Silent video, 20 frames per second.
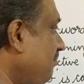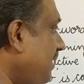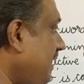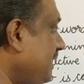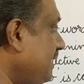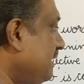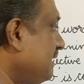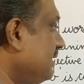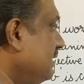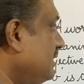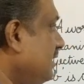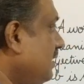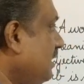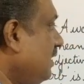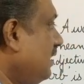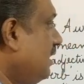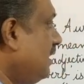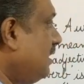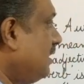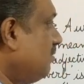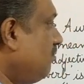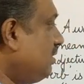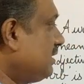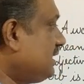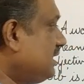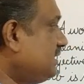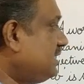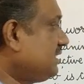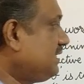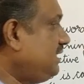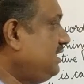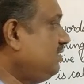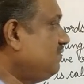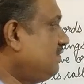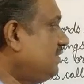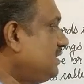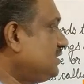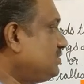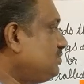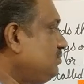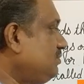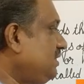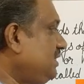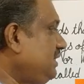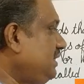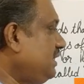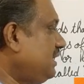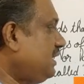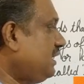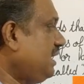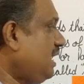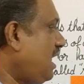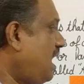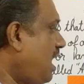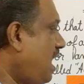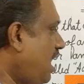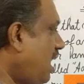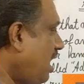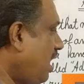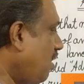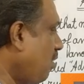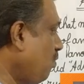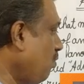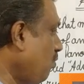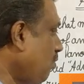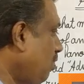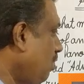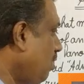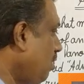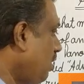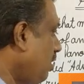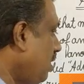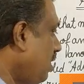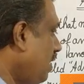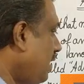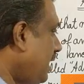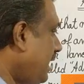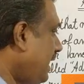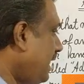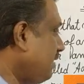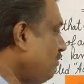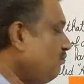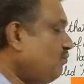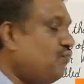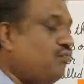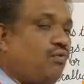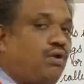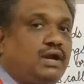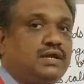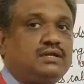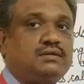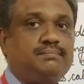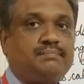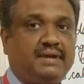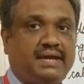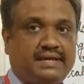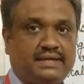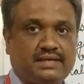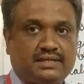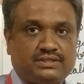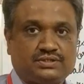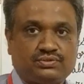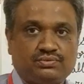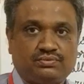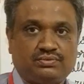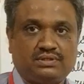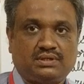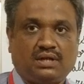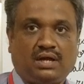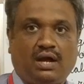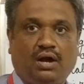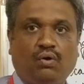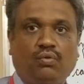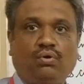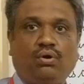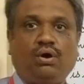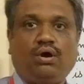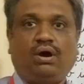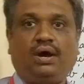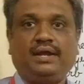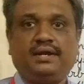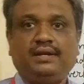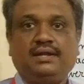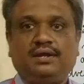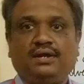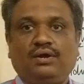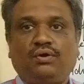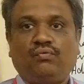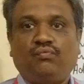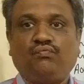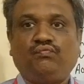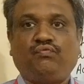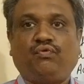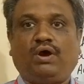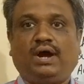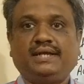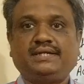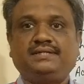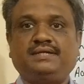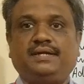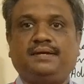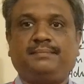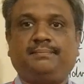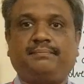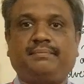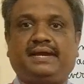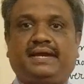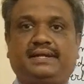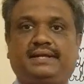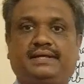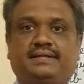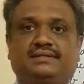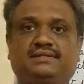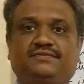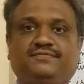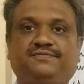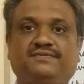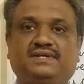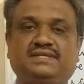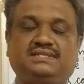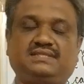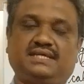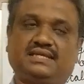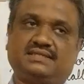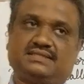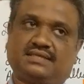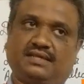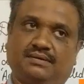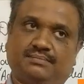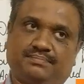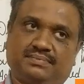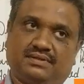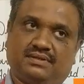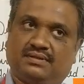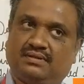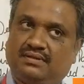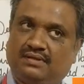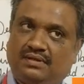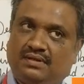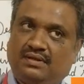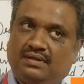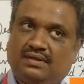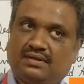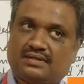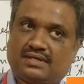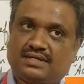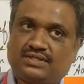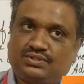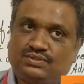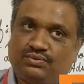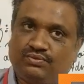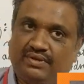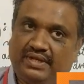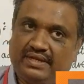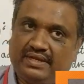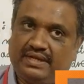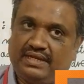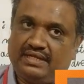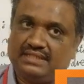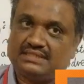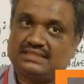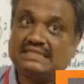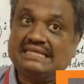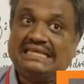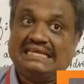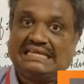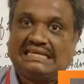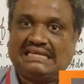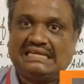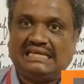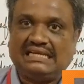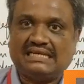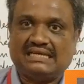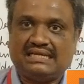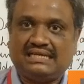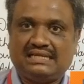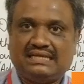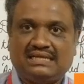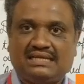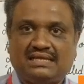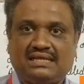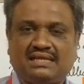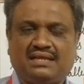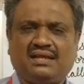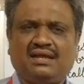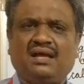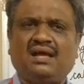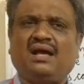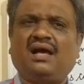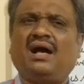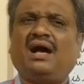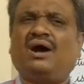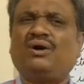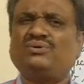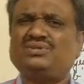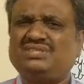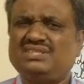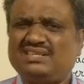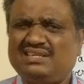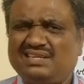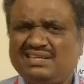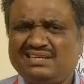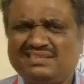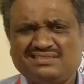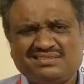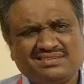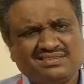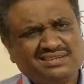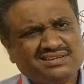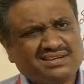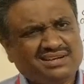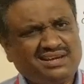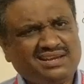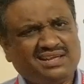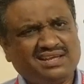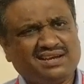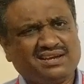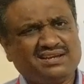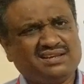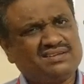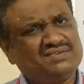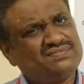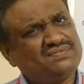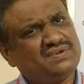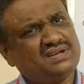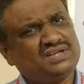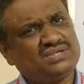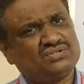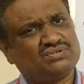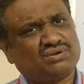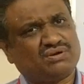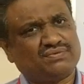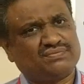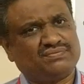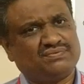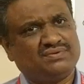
manner. What are the keywords, student, here? How and what manner, student. How or what manner. The first example. Kasturi reads clearly. How she reads? Clearly. Finish off.